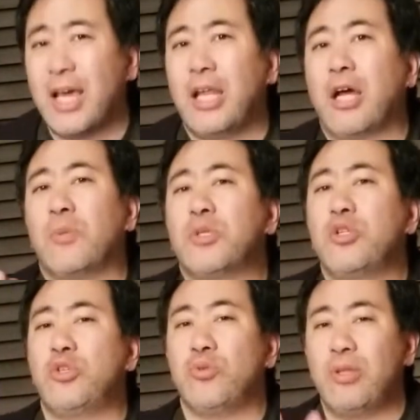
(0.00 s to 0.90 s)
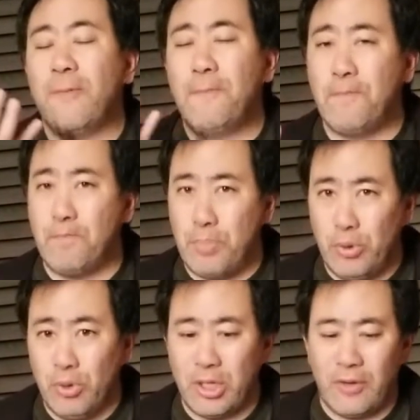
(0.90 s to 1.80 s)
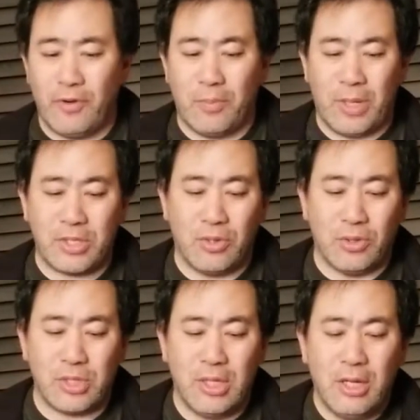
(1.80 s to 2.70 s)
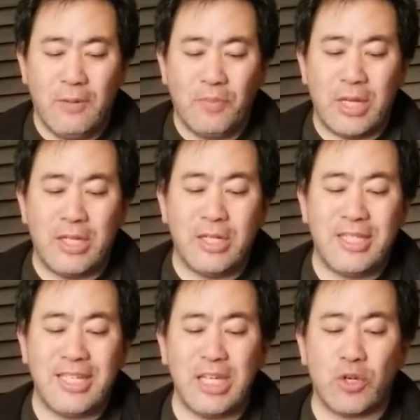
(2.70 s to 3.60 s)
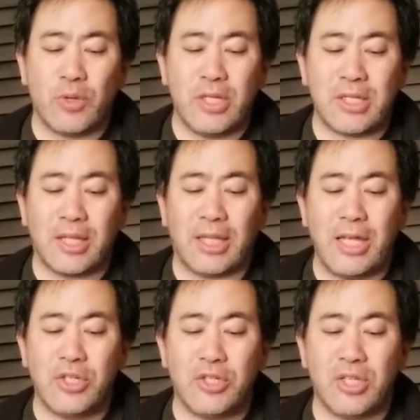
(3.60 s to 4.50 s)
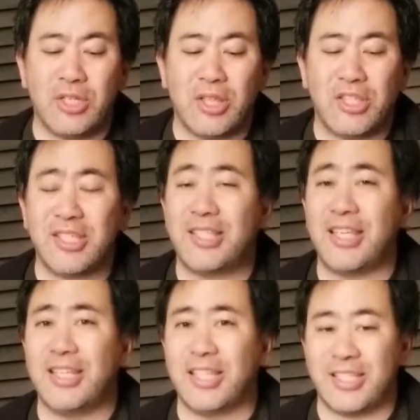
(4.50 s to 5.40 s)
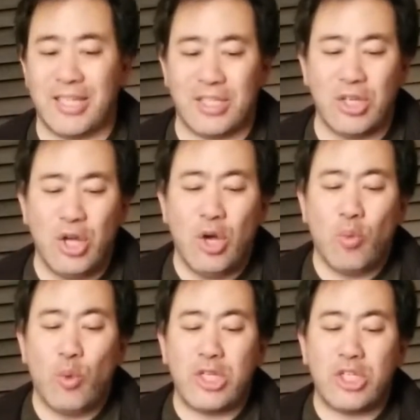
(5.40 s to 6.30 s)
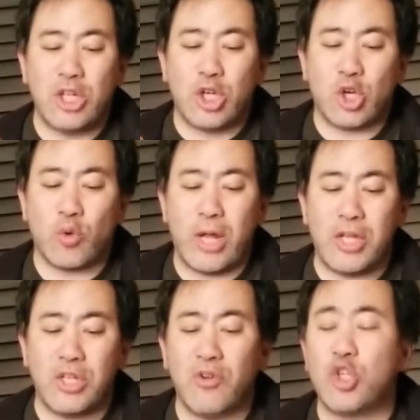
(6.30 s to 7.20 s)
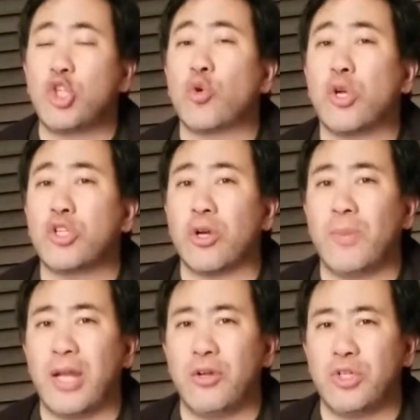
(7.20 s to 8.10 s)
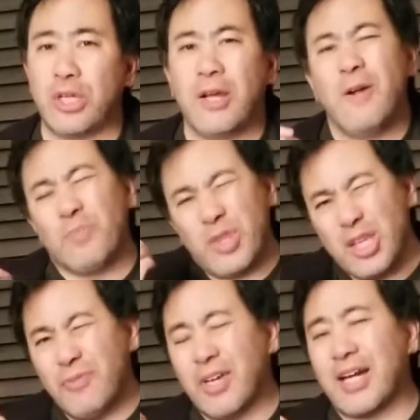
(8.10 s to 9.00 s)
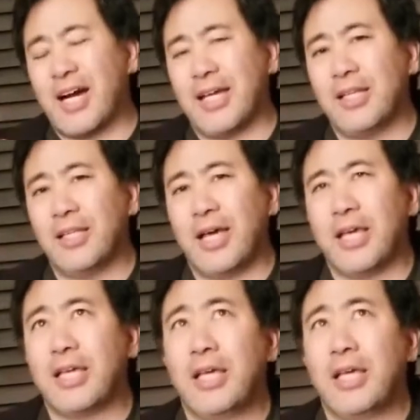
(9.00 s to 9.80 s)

that helps you do the building of your muscles. And it decreased glycogen synthesis, which is the creation of short-term energy. Think of it kind of like